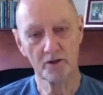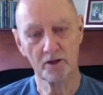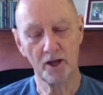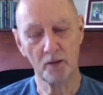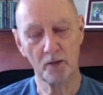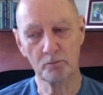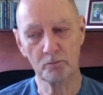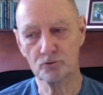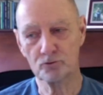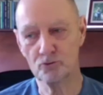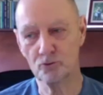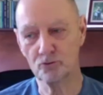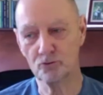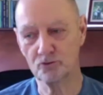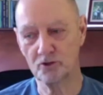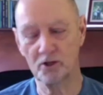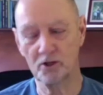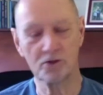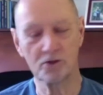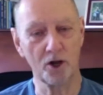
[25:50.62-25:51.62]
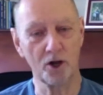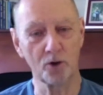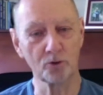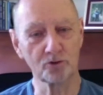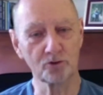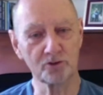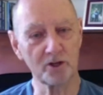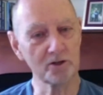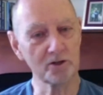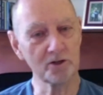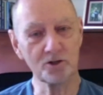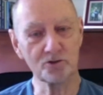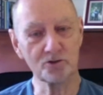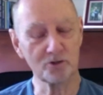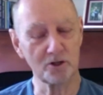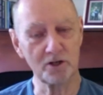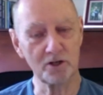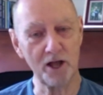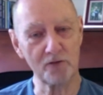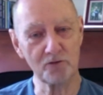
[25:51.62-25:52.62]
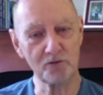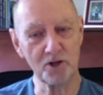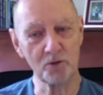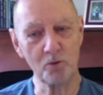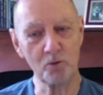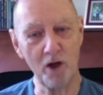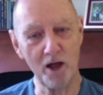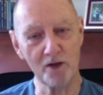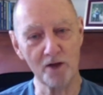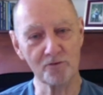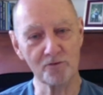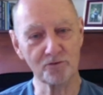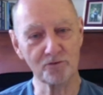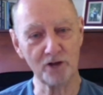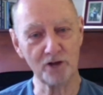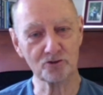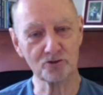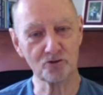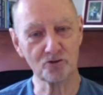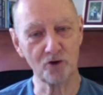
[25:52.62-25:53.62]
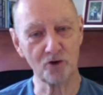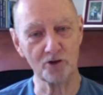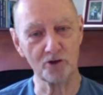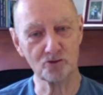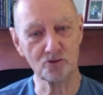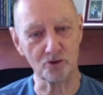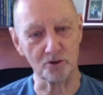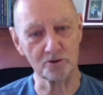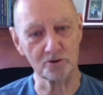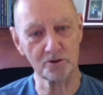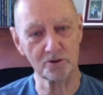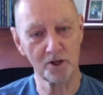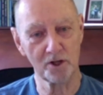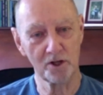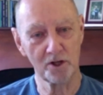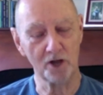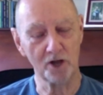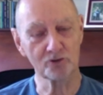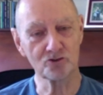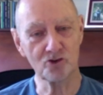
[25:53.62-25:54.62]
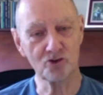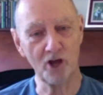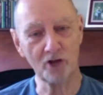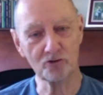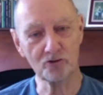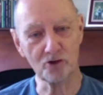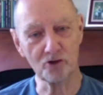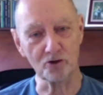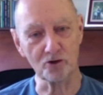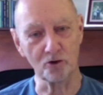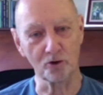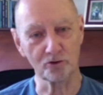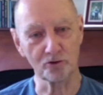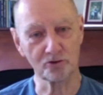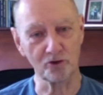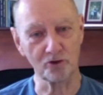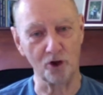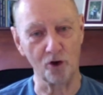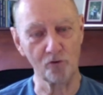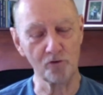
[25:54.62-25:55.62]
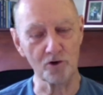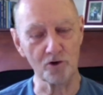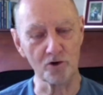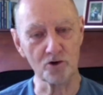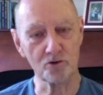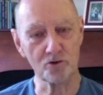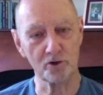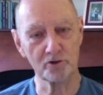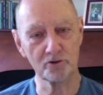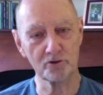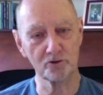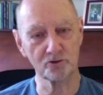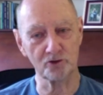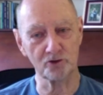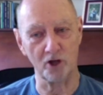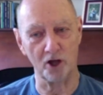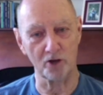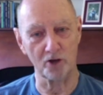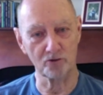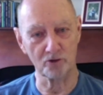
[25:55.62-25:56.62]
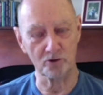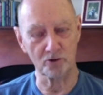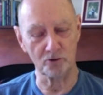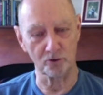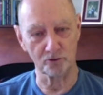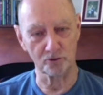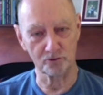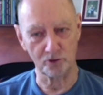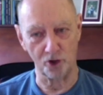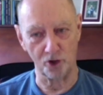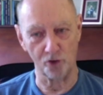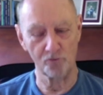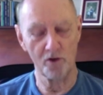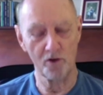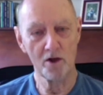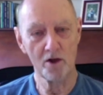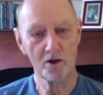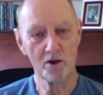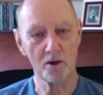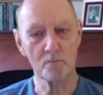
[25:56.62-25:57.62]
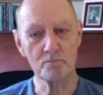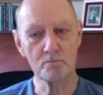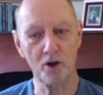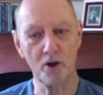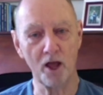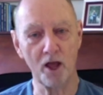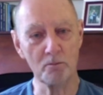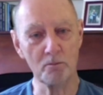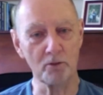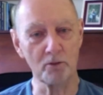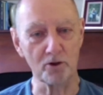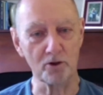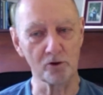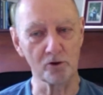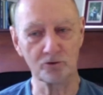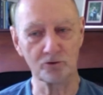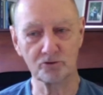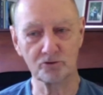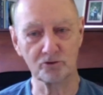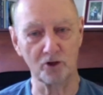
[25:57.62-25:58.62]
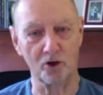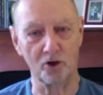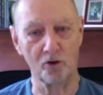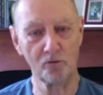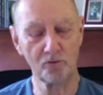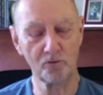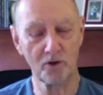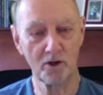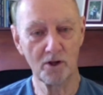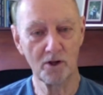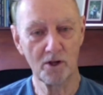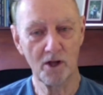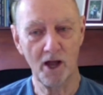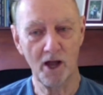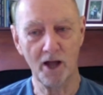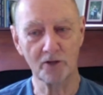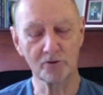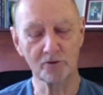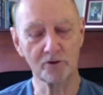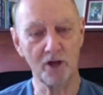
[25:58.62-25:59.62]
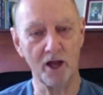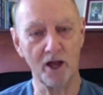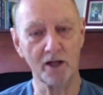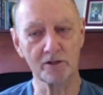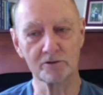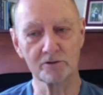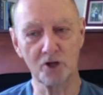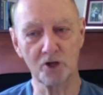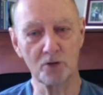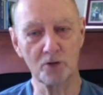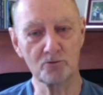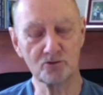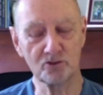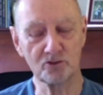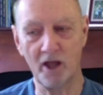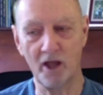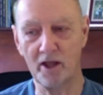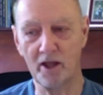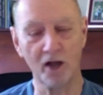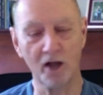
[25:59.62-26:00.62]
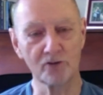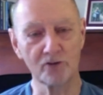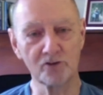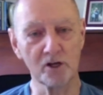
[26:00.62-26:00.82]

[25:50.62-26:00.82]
but you see, goal setting is a lovely way of frustration and judging yourself and criticizing yourself and blaming yourself and saying, I didn't